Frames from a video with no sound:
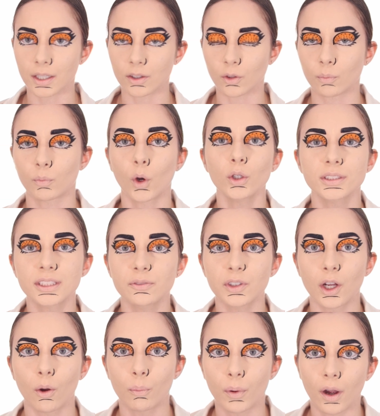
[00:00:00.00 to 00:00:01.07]
Okay, the most
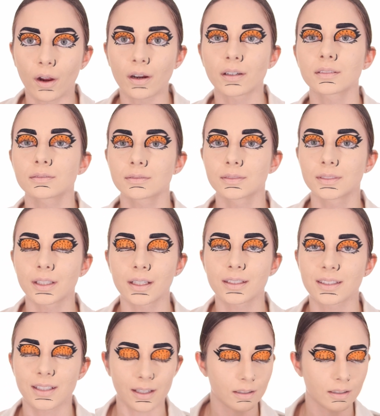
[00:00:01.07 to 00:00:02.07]
difficult part is